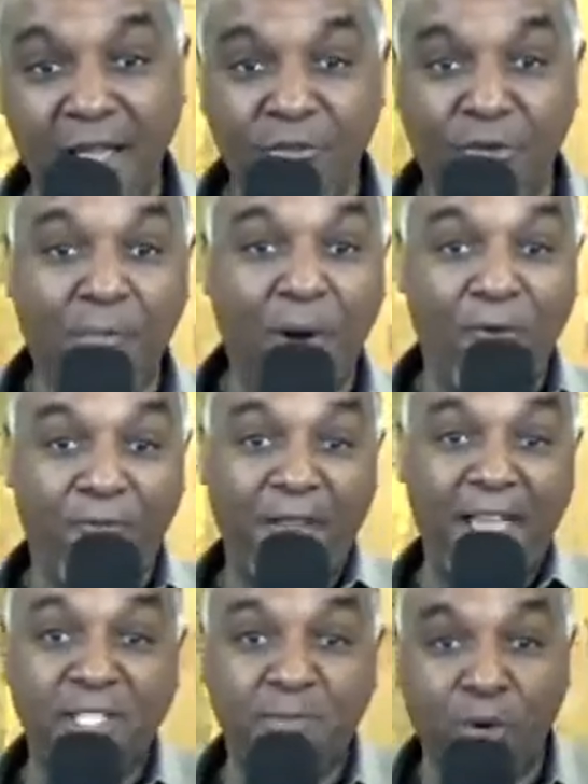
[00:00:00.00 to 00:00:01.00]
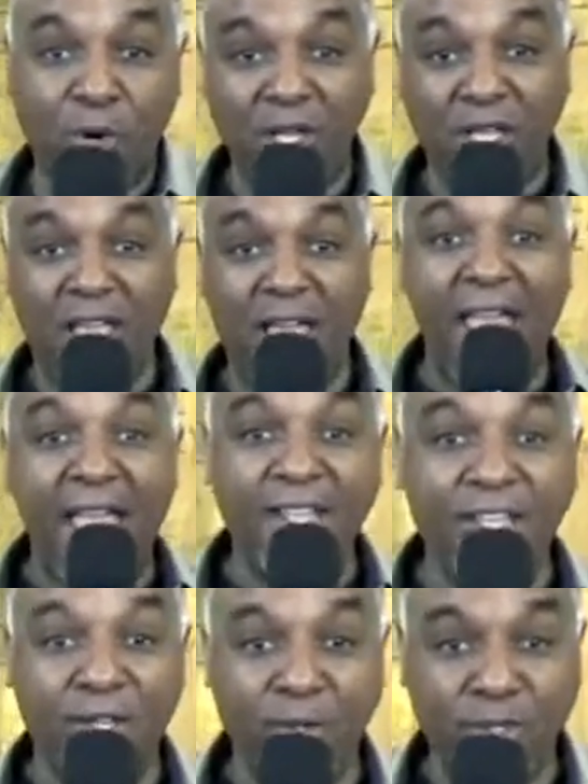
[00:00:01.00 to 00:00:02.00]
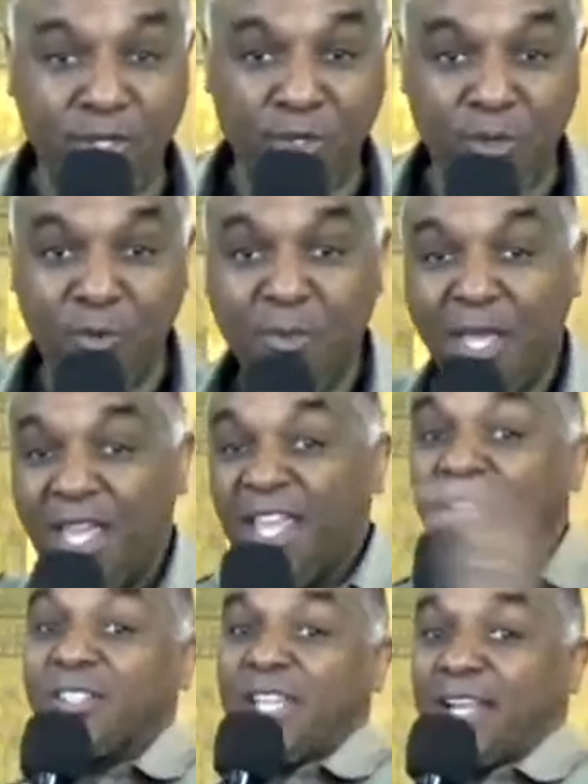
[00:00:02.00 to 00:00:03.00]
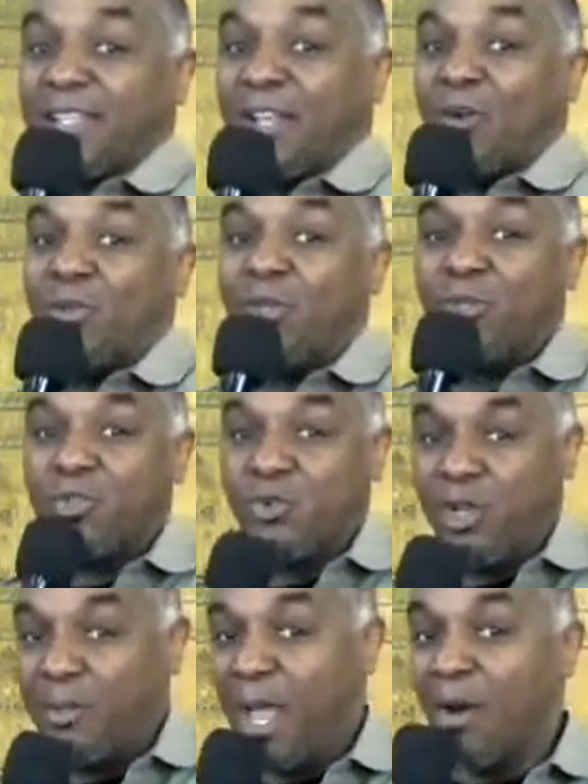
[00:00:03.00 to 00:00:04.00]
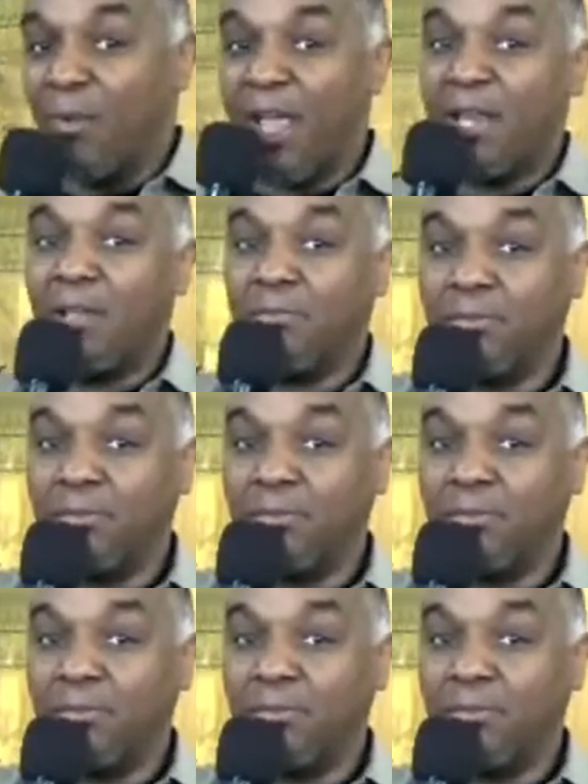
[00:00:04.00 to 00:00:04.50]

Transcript: from both Facebook and YouTube, intersecting on Ustream. Y'all ready?